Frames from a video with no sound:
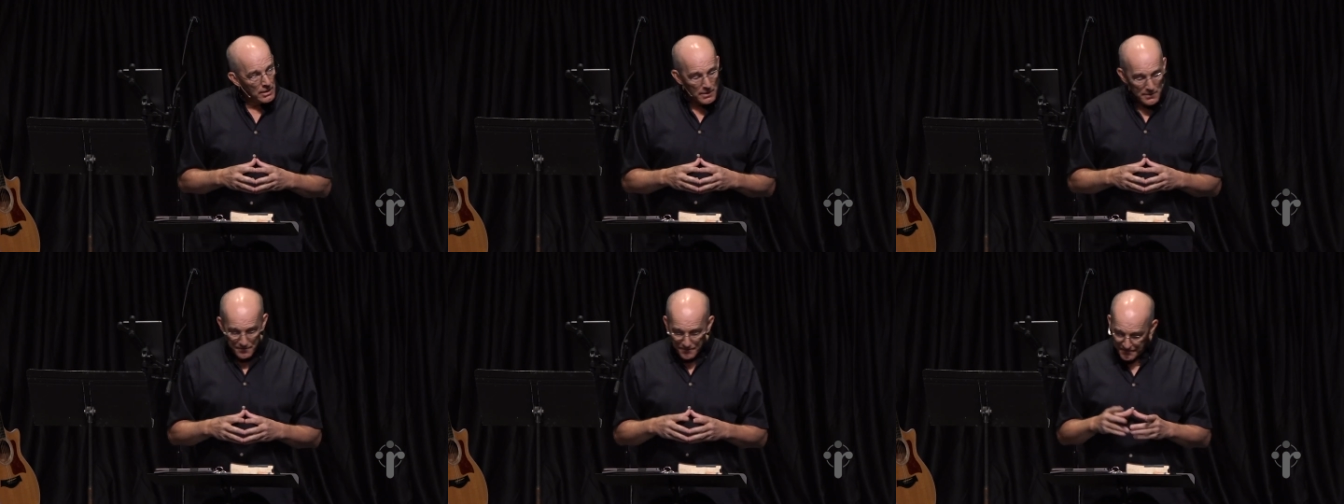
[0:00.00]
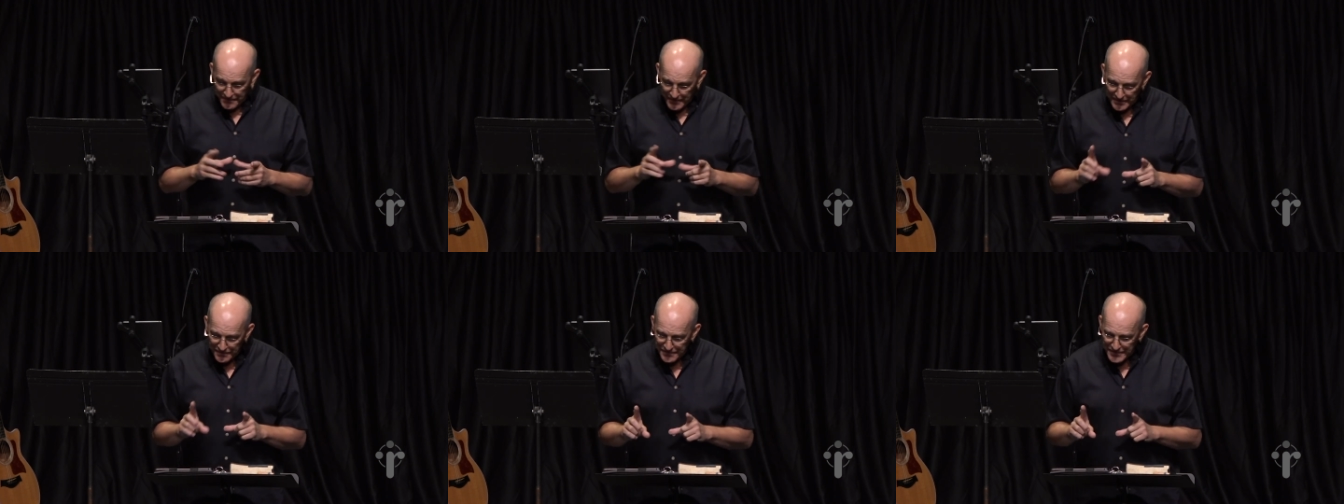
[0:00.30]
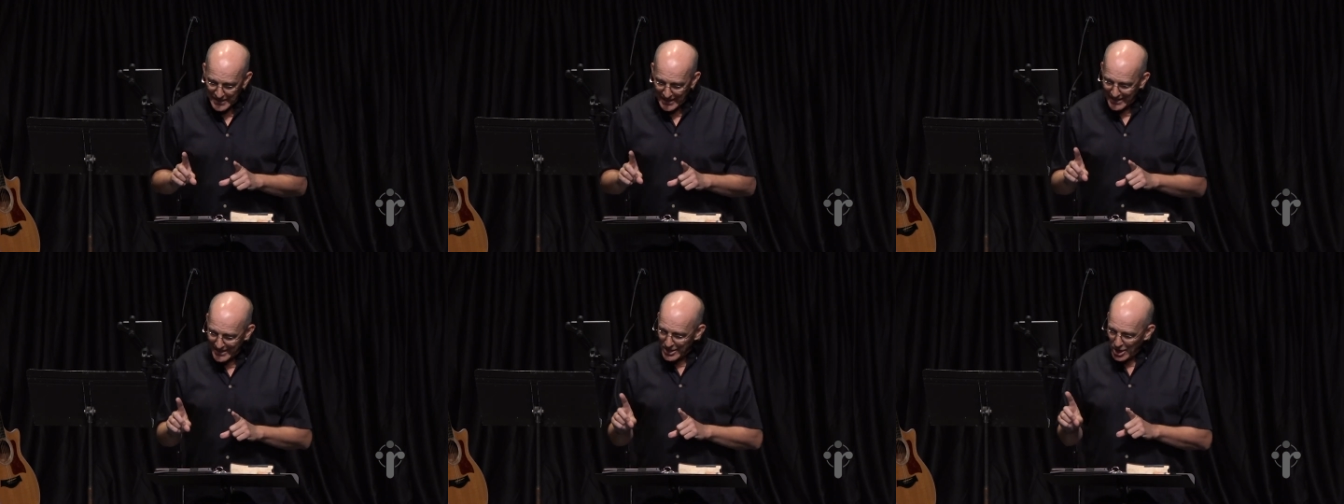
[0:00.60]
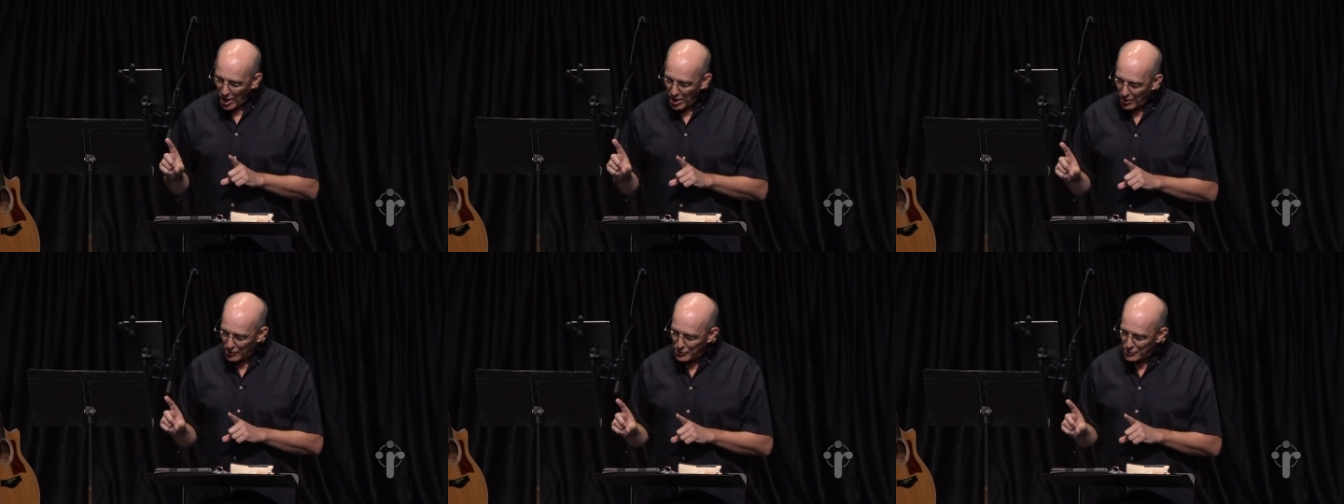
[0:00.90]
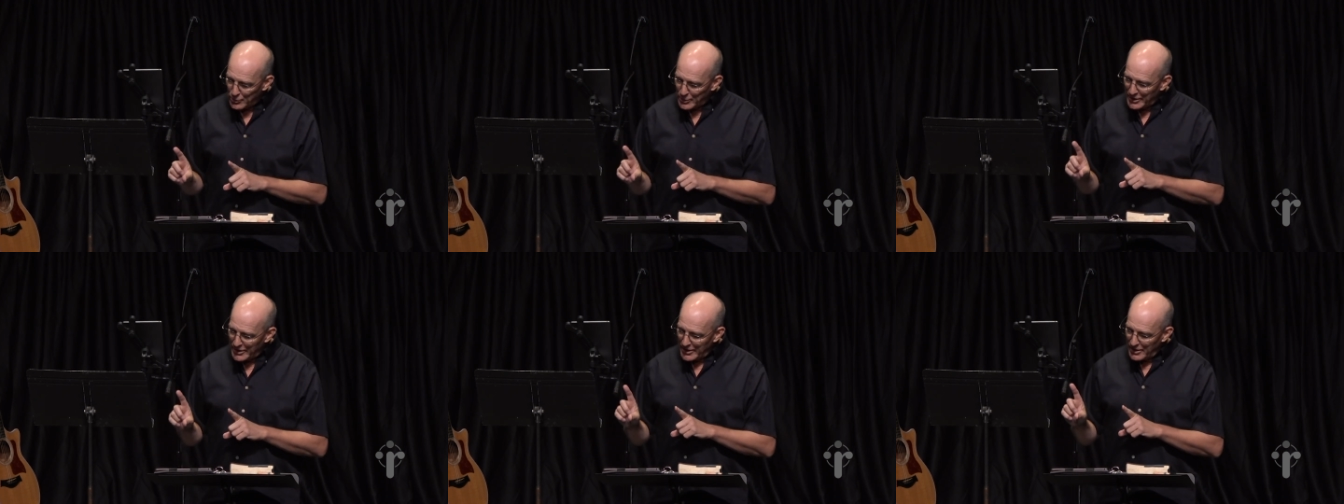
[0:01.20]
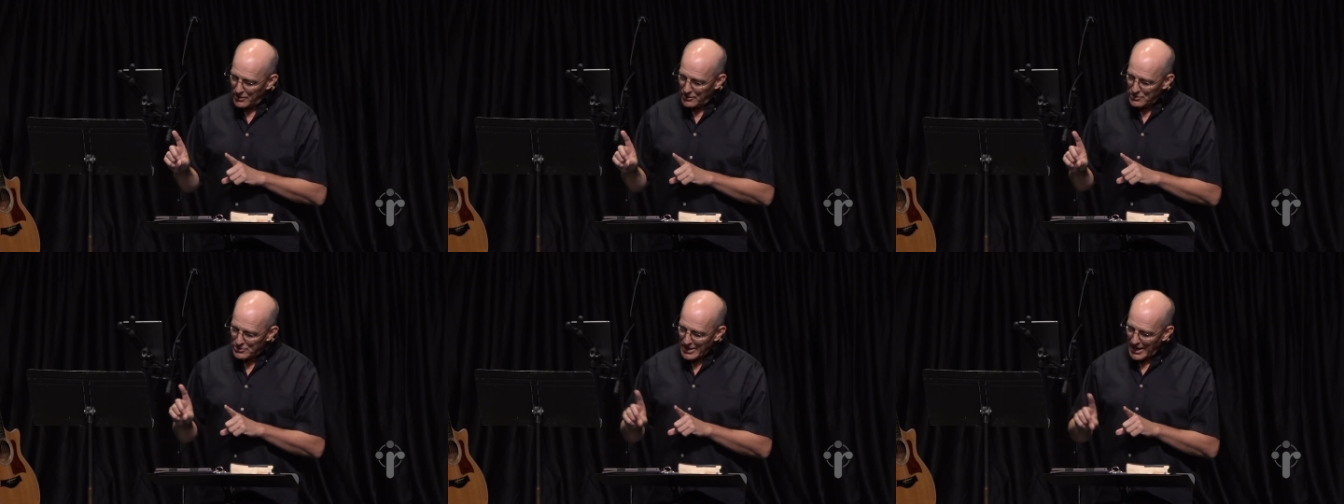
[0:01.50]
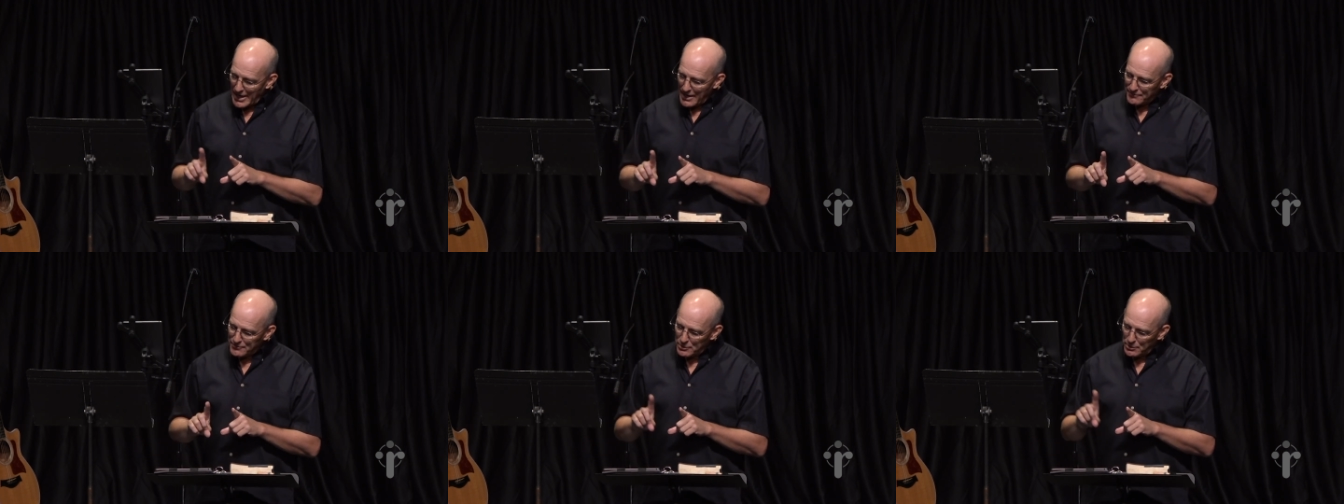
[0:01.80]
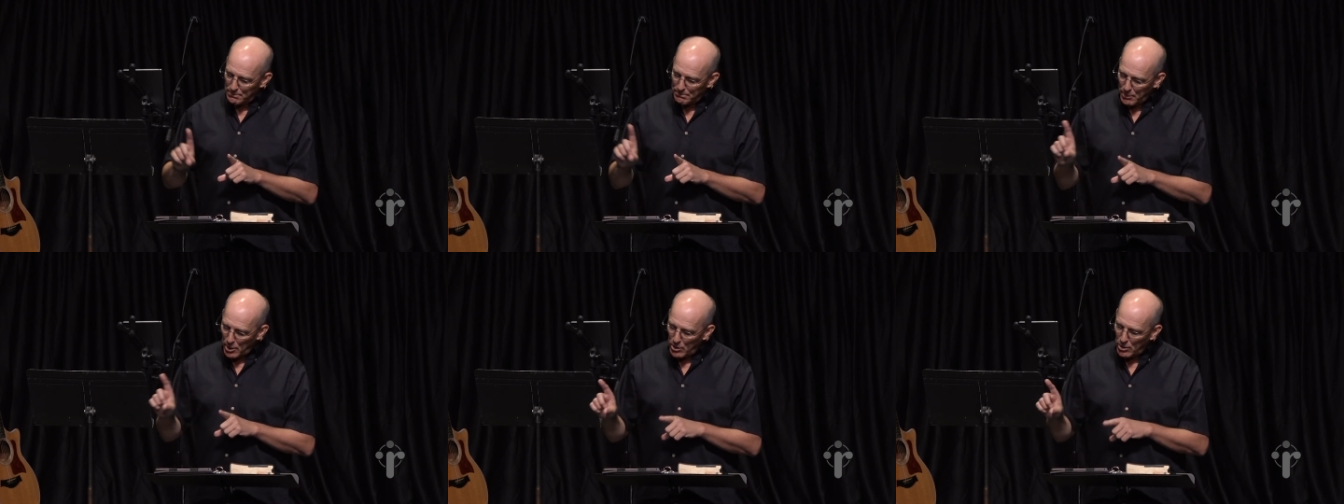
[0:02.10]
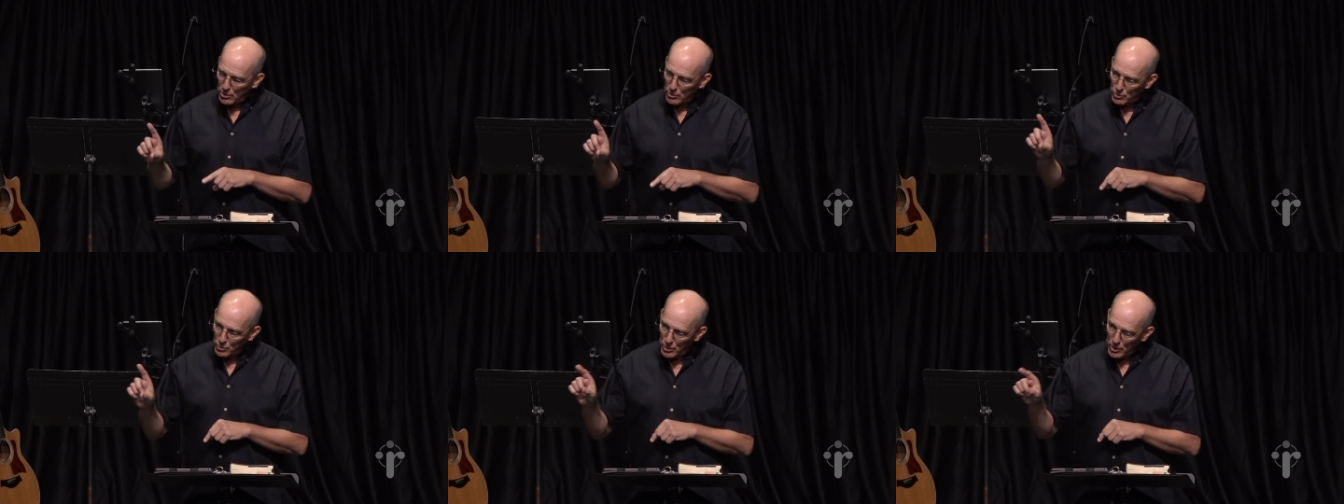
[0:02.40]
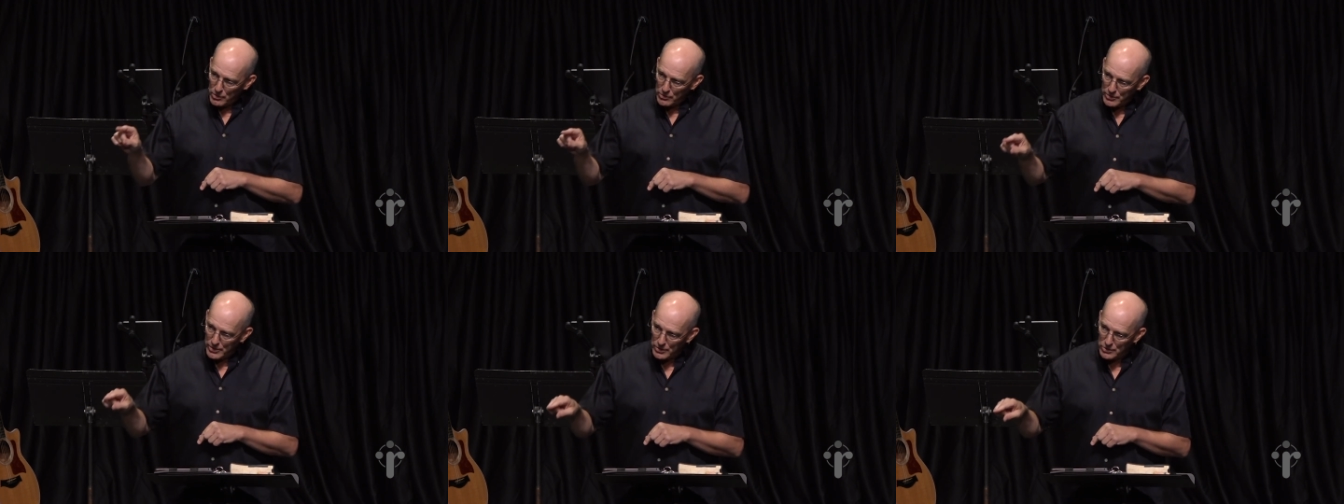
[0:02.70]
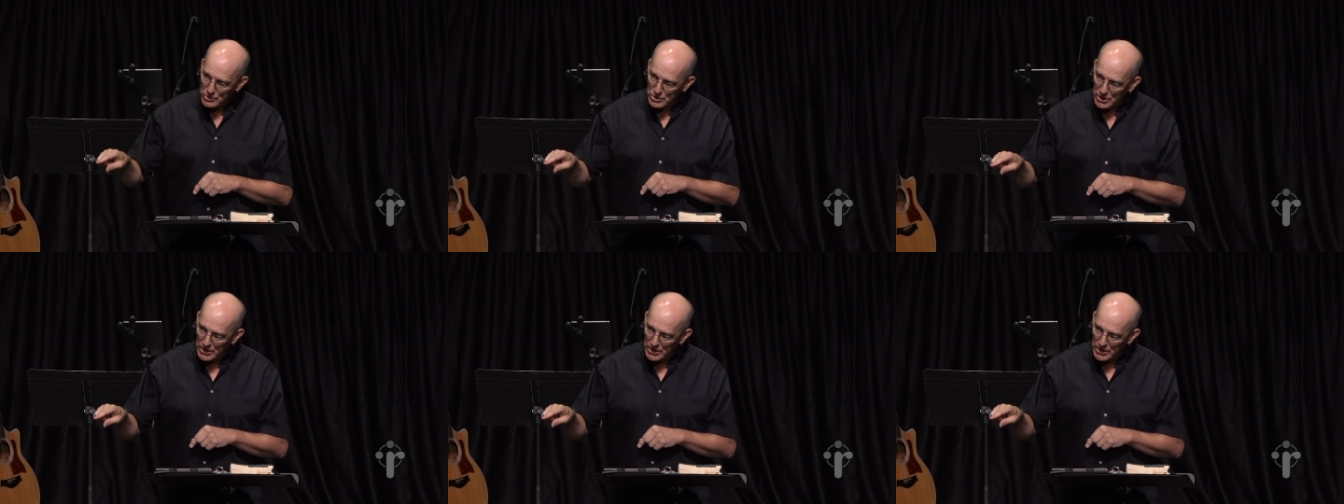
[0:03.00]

fifteen hundred years after Paul wrote those